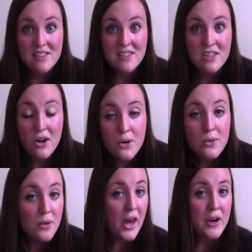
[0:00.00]

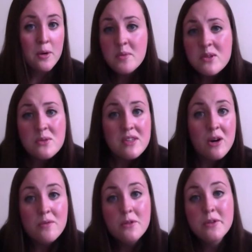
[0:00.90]
So I hope this was
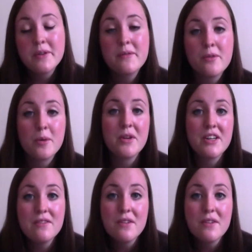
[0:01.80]
helpful and informative.